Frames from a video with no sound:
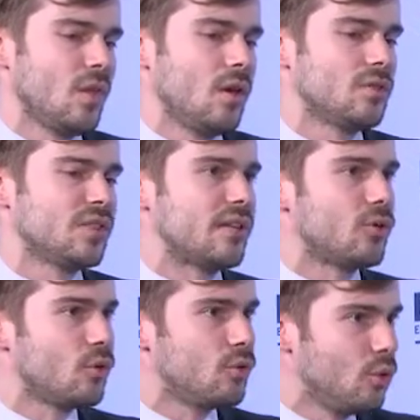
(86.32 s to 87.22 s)

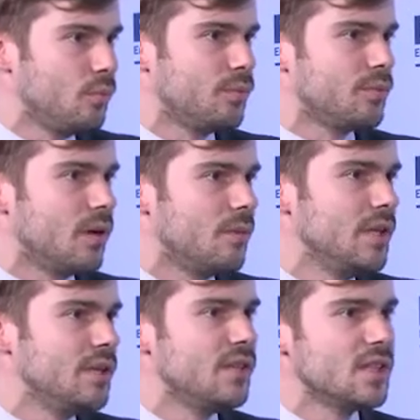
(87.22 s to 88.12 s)
sector group
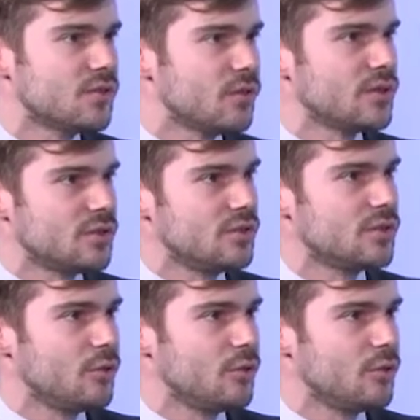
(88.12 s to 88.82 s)
meetings, for instance.